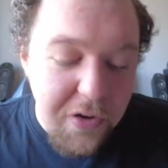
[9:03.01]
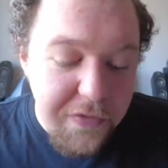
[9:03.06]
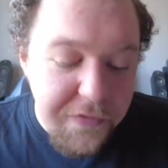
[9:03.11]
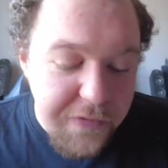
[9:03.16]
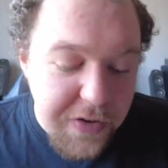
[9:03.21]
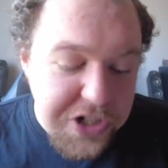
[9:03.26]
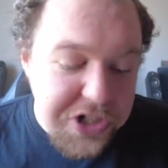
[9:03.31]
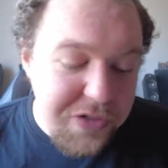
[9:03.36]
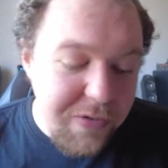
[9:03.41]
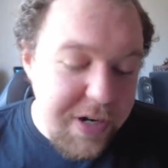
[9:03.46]
on
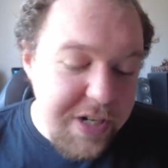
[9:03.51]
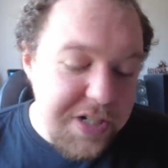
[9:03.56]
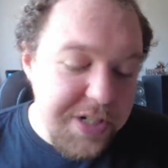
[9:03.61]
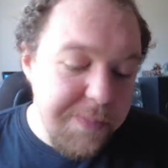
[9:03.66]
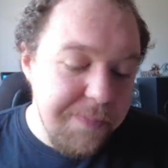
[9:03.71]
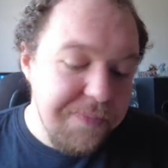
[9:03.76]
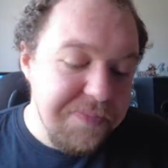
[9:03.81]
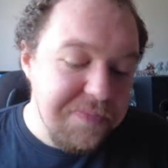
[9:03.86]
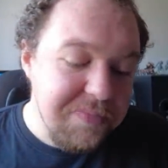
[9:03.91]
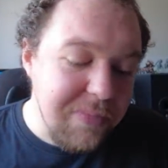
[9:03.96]
fisheries,
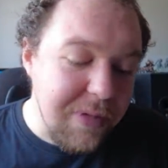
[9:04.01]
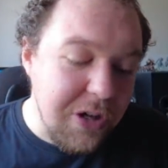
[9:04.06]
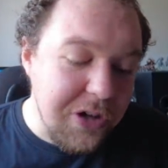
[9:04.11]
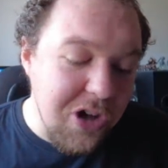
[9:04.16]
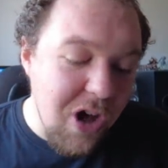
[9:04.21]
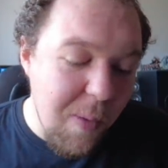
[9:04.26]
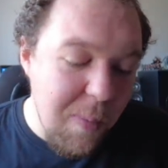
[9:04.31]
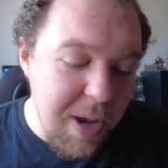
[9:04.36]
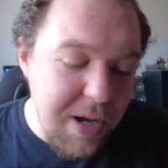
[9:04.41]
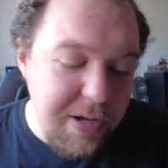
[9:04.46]
the
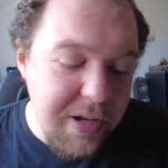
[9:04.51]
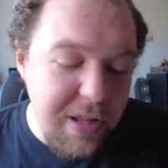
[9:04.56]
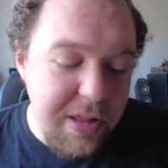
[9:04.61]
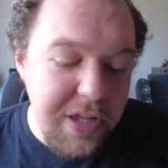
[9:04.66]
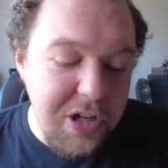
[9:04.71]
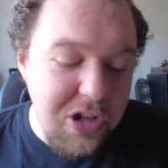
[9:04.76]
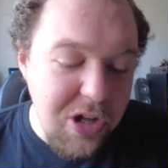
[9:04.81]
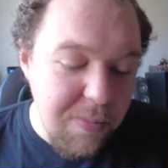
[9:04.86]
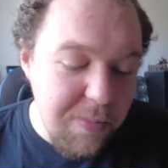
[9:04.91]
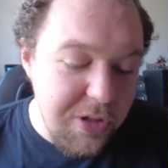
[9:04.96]

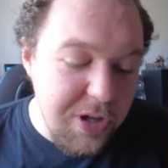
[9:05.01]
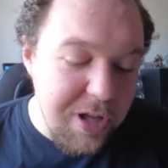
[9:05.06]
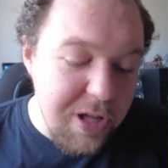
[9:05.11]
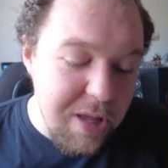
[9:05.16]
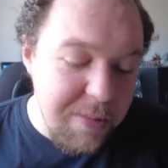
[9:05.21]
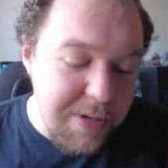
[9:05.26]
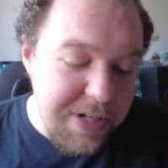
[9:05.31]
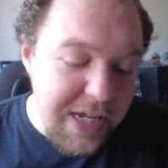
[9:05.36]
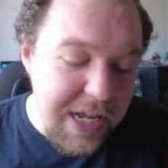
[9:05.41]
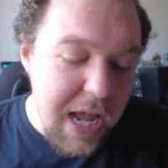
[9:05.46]

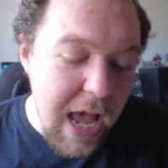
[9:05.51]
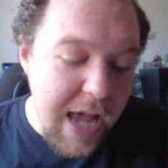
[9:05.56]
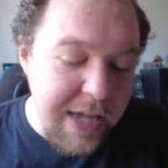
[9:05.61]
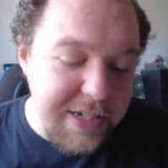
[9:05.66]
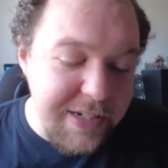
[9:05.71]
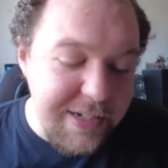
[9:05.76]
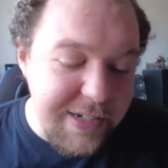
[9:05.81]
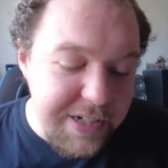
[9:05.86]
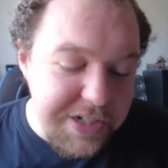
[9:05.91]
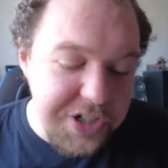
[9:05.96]
committee
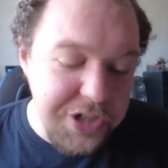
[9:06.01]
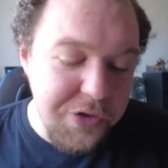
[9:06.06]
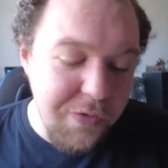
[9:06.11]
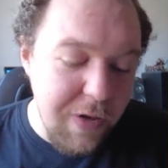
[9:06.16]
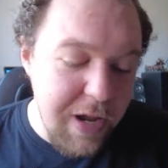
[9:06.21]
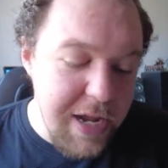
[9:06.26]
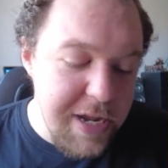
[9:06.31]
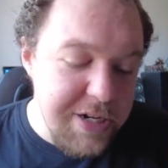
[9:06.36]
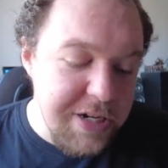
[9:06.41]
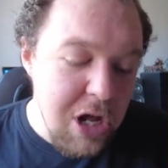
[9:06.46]
has
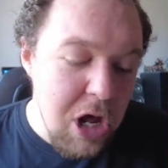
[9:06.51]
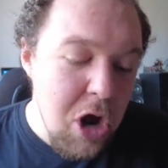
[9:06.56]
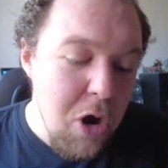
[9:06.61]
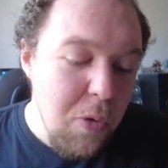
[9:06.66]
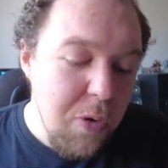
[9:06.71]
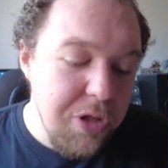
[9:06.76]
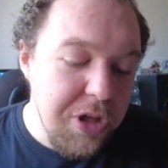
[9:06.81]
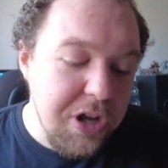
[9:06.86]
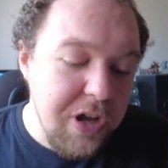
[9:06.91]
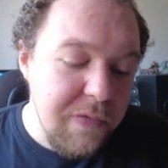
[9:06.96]
disagreed
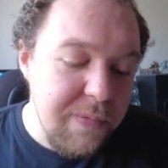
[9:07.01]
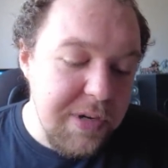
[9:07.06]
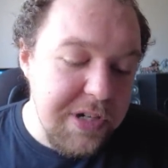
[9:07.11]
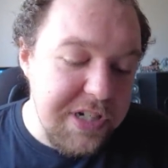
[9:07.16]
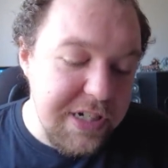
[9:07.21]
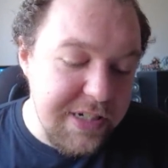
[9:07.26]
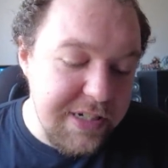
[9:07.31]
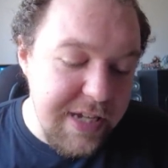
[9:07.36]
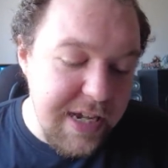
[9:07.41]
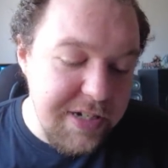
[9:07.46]
with the
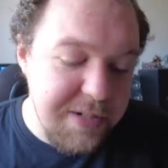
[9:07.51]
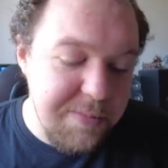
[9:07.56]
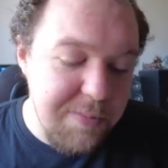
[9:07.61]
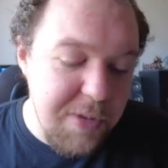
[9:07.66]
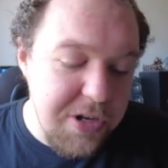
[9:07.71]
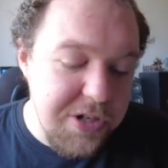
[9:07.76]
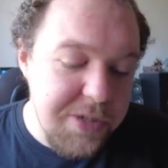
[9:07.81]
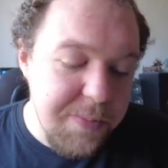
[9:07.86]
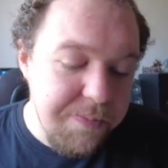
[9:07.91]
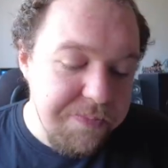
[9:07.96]
government's
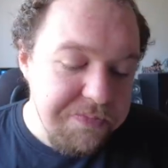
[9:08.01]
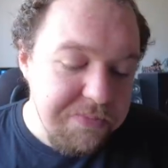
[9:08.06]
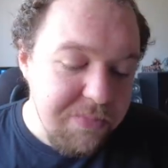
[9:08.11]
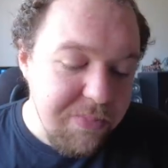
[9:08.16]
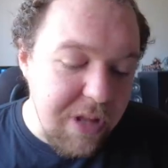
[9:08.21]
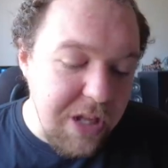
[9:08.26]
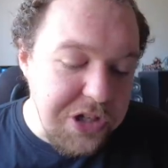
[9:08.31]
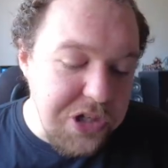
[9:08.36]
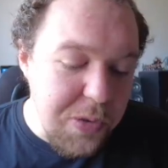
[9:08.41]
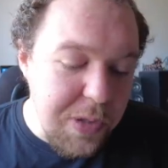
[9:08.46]
assessment
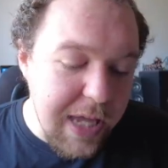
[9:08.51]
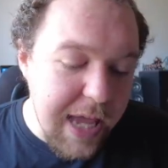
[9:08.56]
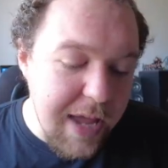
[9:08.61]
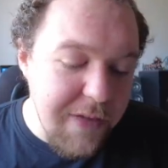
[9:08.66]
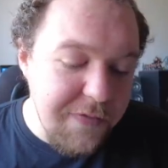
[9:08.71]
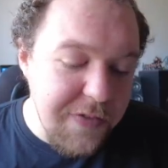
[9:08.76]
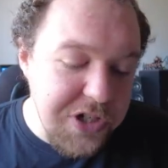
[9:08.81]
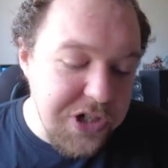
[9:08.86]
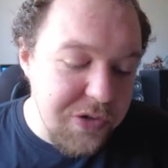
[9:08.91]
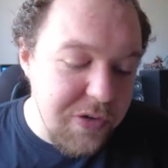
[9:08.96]
that
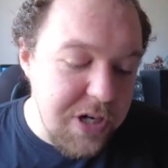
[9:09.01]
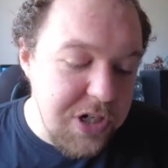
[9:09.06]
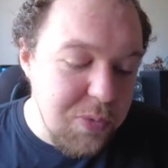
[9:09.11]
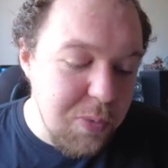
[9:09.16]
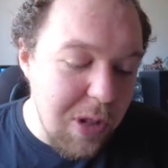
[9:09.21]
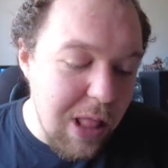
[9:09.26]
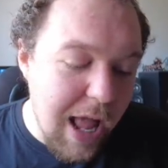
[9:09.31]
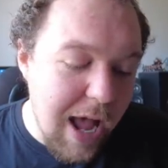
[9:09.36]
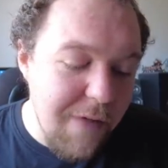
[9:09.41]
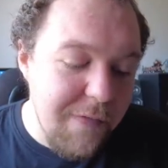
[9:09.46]
UK fisheries
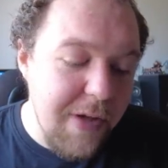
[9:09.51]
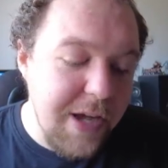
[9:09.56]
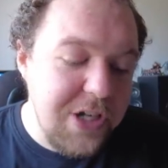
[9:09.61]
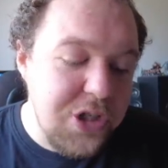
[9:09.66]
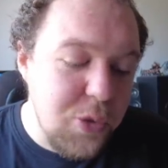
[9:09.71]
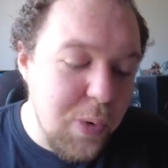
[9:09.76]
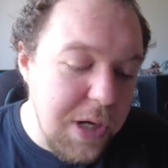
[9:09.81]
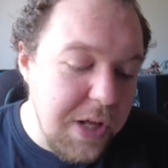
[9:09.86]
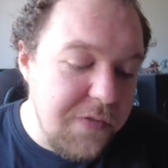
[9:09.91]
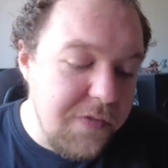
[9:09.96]
will have a
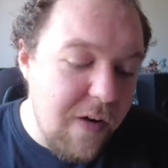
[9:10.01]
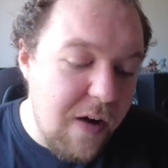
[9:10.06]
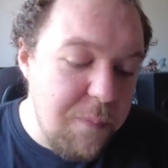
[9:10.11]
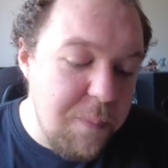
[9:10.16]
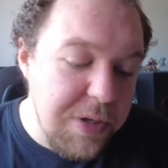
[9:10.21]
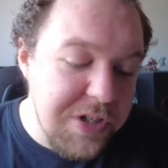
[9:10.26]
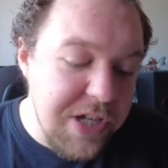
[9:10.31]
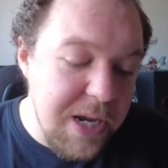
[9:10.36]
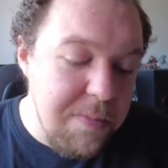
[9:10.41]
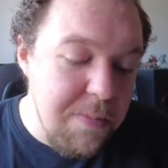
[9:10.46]

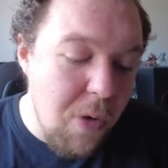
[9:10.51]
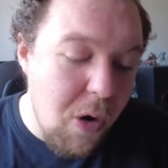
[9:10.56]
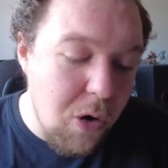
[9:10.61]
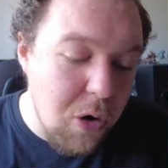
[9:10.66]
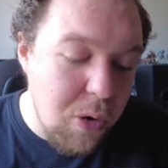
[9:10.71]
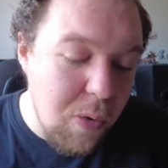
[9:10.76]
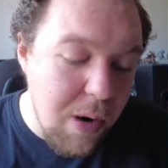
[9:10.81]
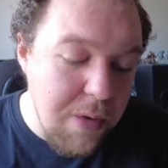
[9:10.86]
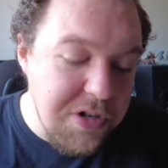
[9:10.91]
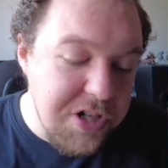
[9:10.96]
25% more
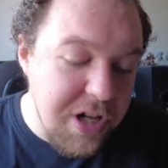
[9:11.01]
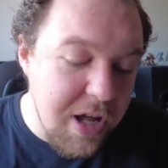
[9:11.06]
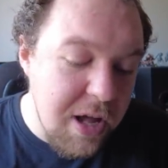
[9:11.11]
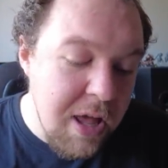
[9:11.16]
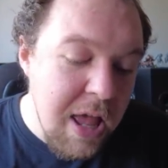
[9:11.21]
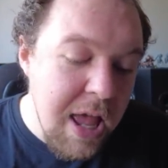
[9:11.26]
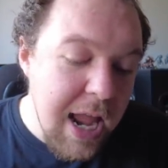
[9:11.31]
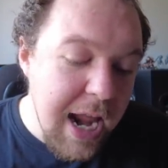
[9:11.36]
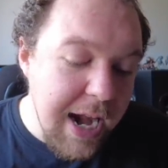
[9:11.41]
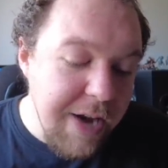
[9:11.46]
quota
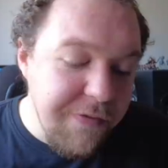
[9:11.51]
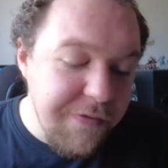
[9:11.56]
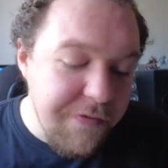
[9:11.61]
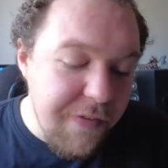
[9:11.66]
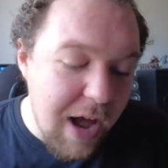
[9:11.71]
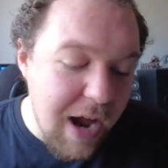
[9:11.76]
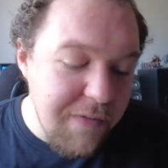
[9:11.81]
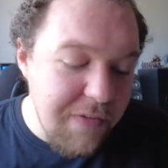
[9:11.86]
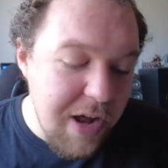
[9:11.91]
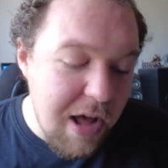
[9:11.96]
in
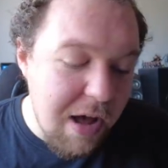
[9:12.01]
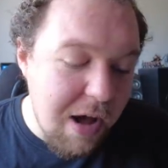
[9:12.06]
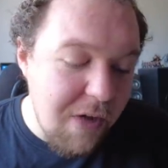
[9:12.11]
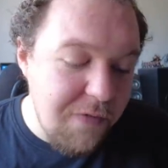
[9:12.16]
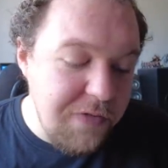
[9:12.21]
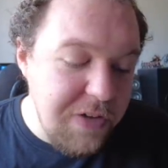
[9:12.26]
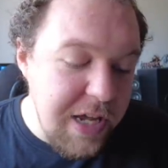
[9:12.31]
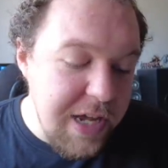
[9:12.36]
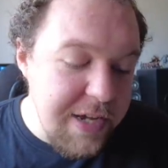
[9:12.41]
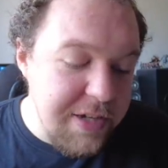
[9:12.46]

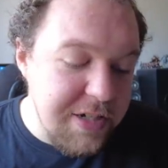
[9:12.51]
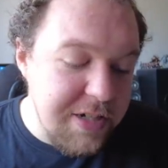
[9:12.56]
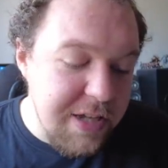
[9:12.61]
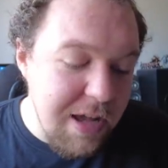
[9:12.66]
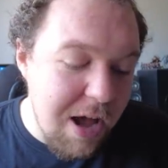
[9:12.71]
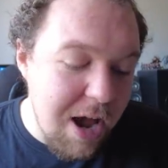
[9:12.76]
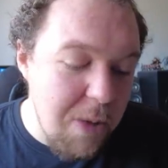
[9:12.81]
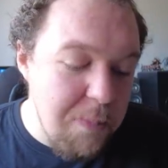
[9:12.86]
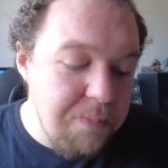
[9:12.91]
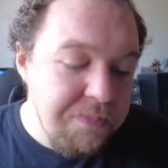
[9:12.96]
5.5 years'
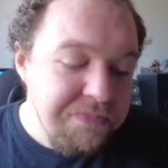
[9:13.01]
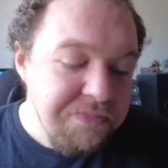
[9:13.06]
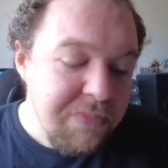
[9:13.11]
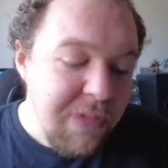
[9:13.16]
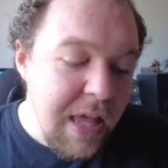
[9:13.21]
time,